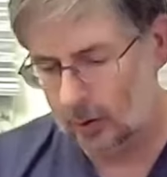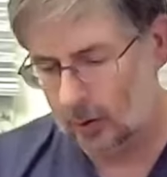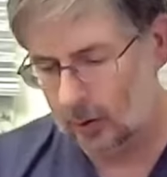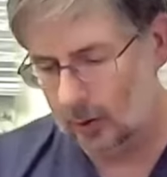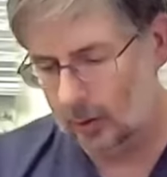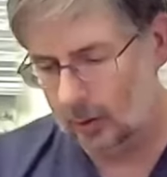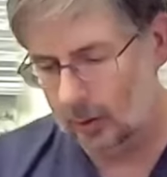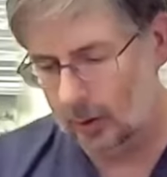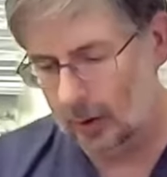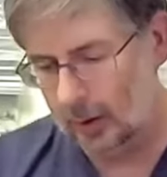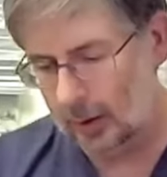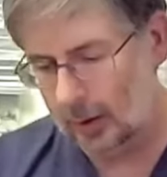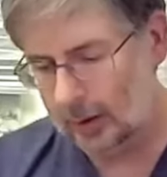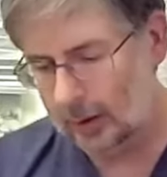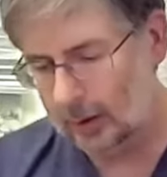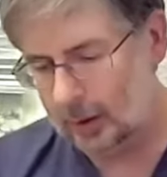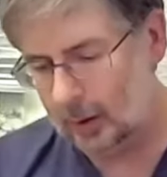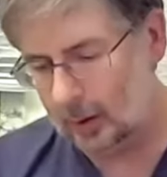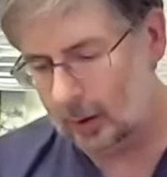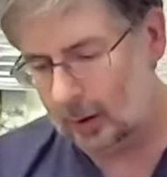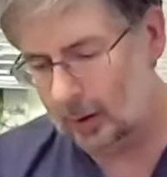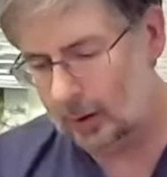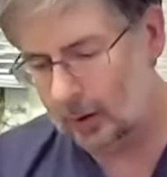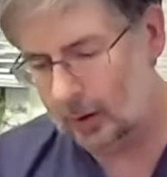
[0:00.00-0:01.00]
So I like
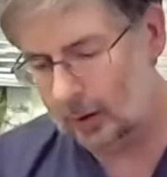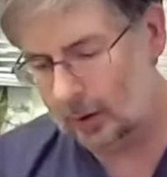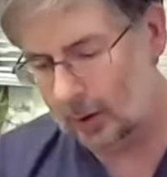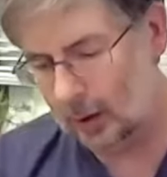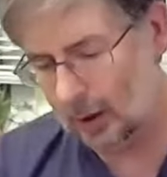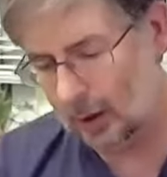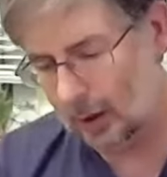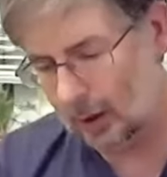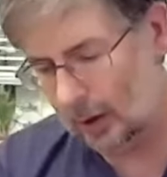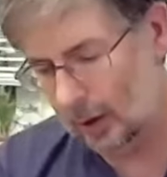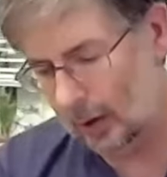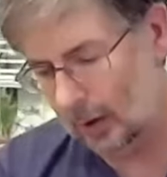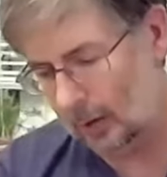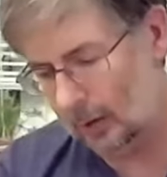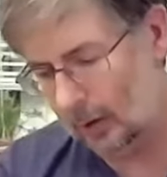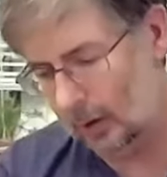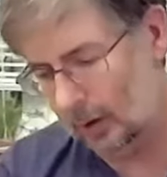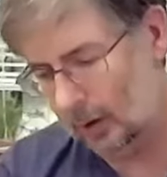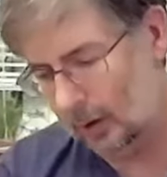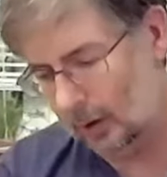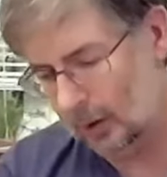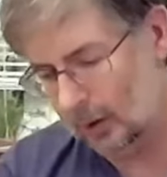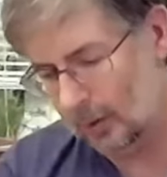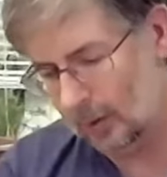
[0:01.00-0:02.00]
the
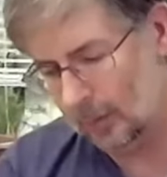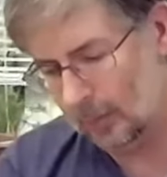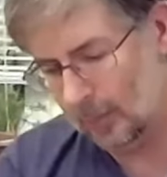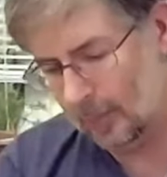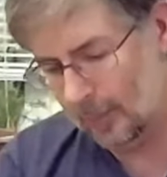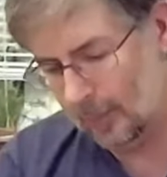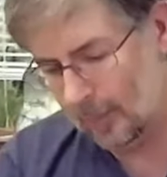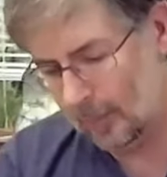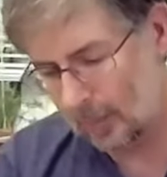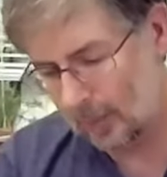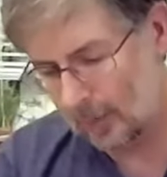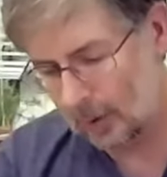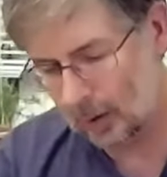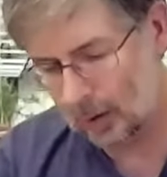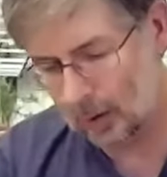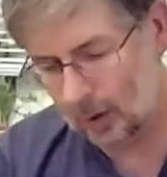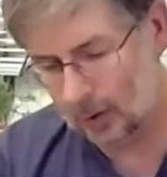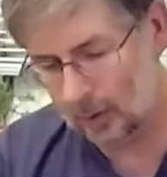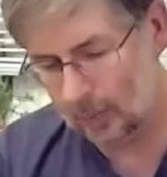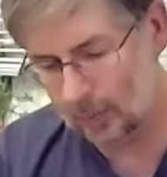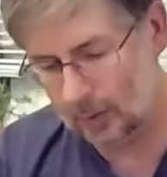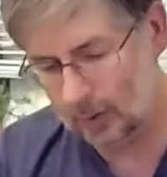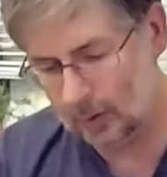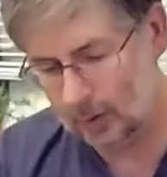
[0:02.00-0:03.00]
color
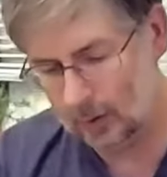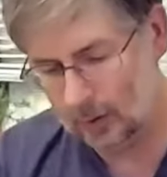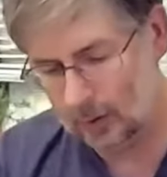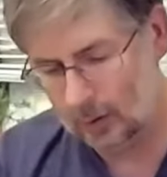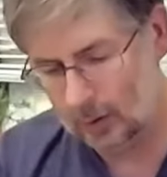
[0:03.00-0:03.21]
of it.